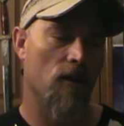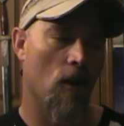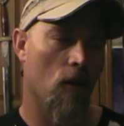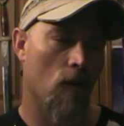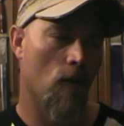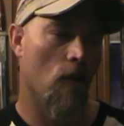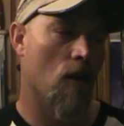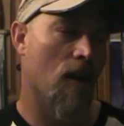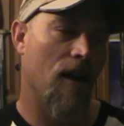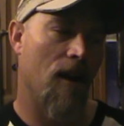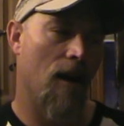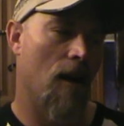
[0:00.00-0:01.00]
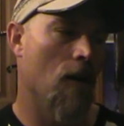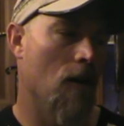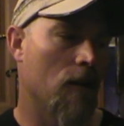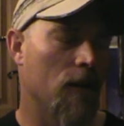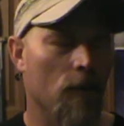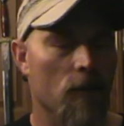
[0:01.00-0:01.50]
they're heroic
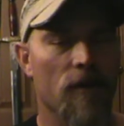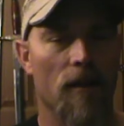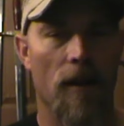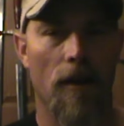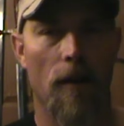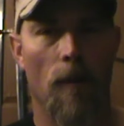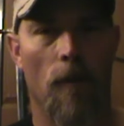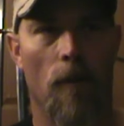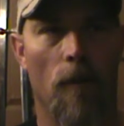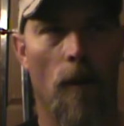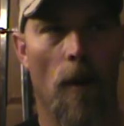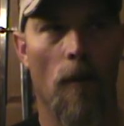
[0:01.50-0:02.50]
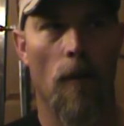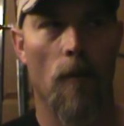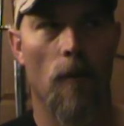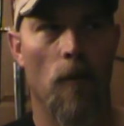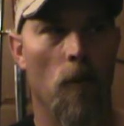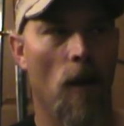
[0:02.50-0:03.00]
characters, and
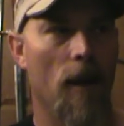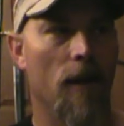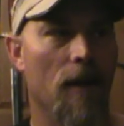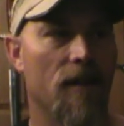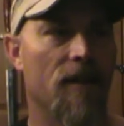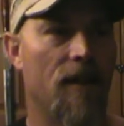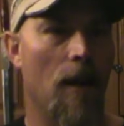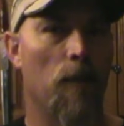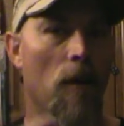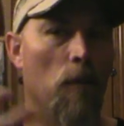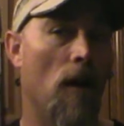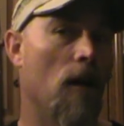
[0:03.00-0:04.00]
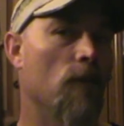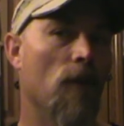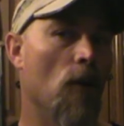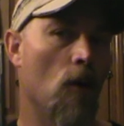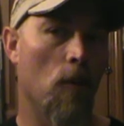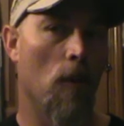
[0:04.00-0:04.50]
they're like a step above
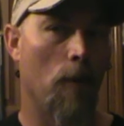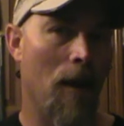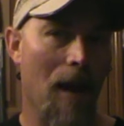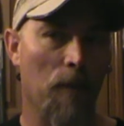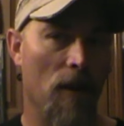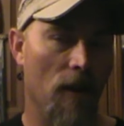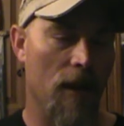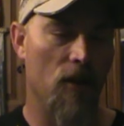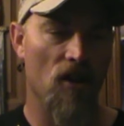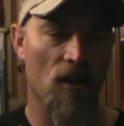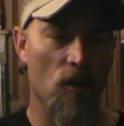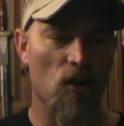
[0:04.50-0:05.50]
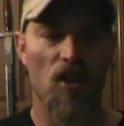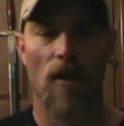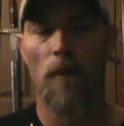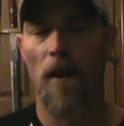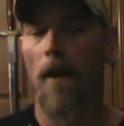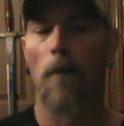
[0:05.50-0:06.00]
the normal population. There's
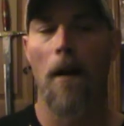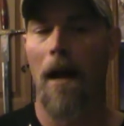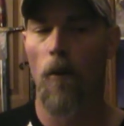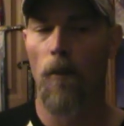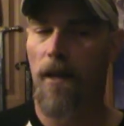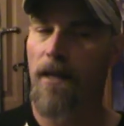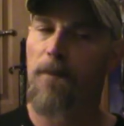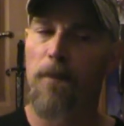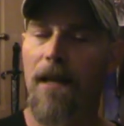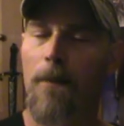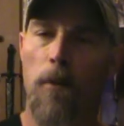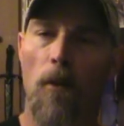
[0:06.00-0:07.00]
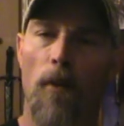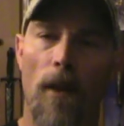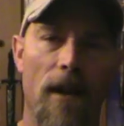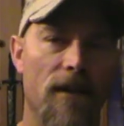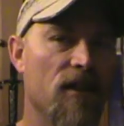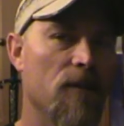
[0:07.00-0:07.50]
something about these people
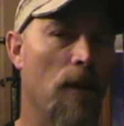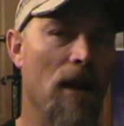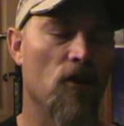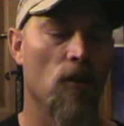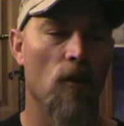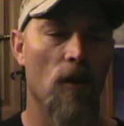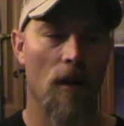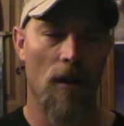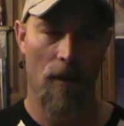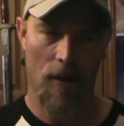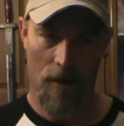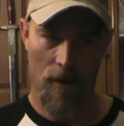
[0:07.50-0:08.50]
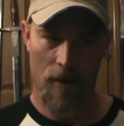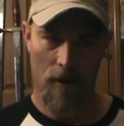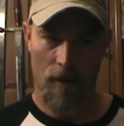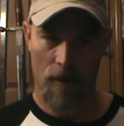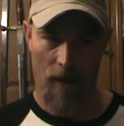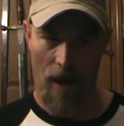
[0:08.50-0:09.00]
that is special
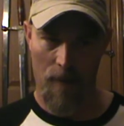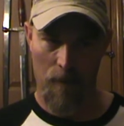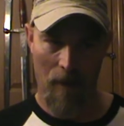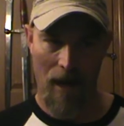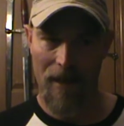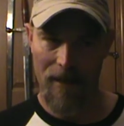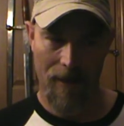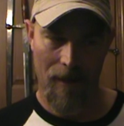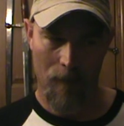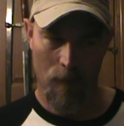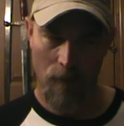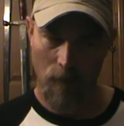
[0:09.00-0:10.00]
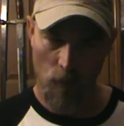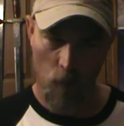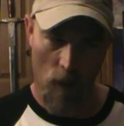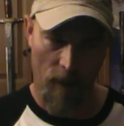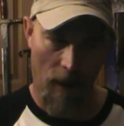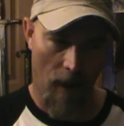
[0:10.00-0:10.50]
that makes them
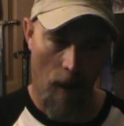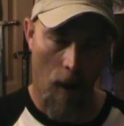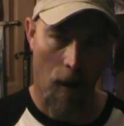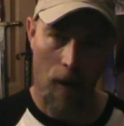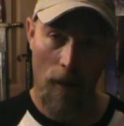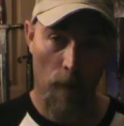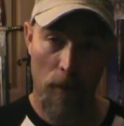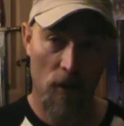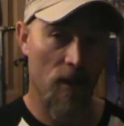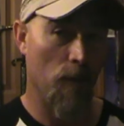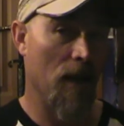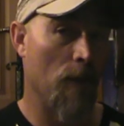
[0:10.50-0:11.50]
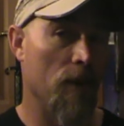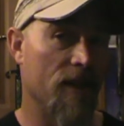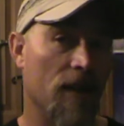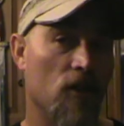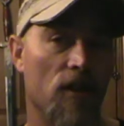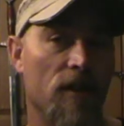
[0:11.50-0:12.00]
what they are and puts them in the
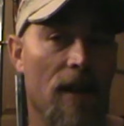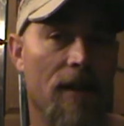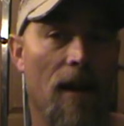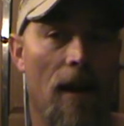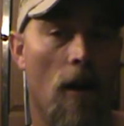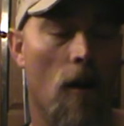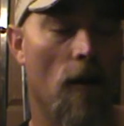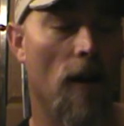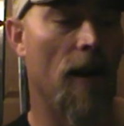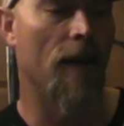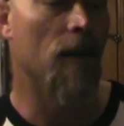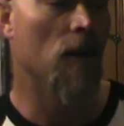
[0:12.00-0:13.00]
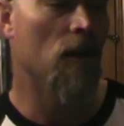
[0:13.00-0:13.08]
positions that they are in.